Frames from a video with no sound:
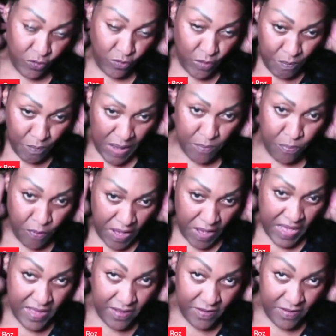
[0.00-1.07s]

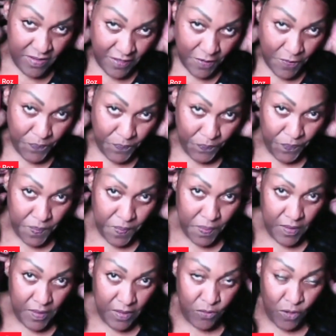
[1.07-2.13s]
braids
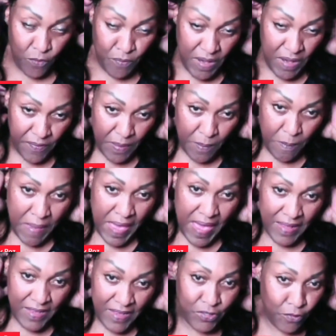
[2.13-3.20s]
around the back
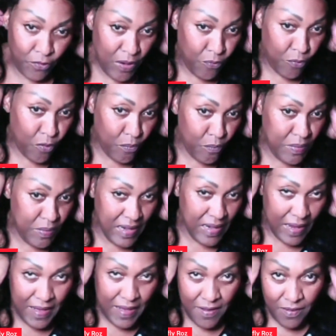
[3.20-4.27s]
so it won't be
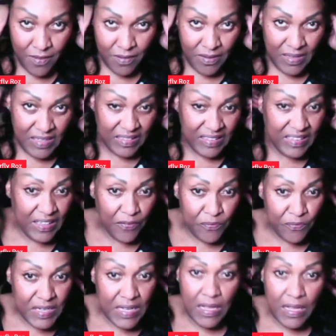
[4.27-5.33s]
like lifting
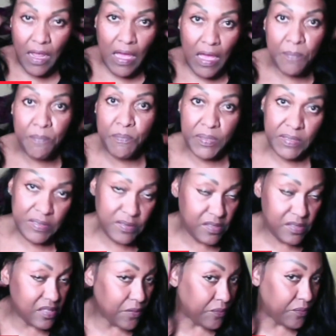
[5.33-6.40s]
up and stuff
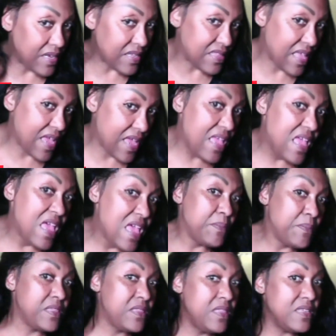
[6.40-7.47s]
like that. But
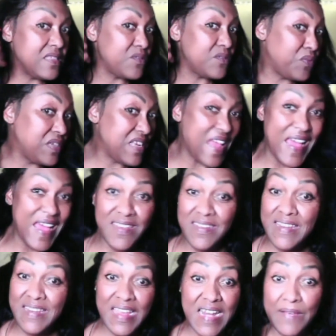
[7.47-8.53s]
this one I did not
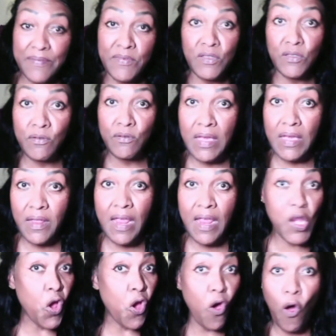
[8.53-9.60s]
have to do that at
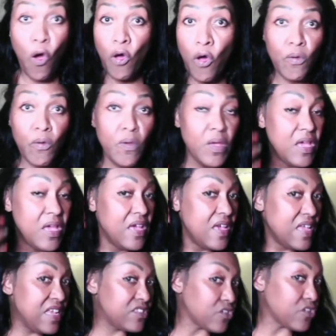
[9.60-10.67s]
all. It's
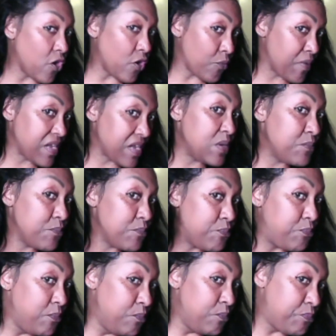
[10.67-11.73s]
already
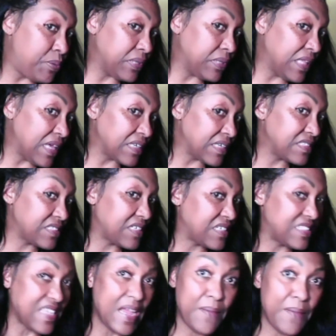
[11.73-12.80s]
plucked because I'm
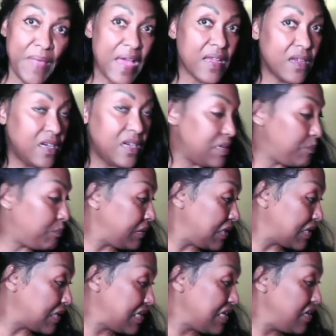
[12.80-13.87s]
not good at
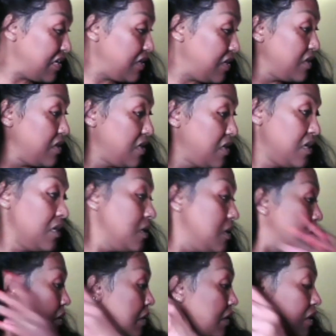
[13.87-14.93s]
plucking.
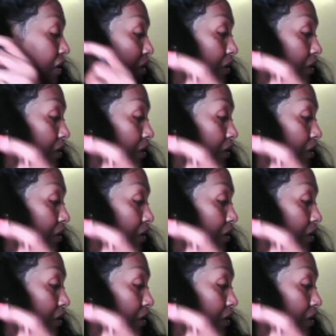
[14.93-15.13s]
And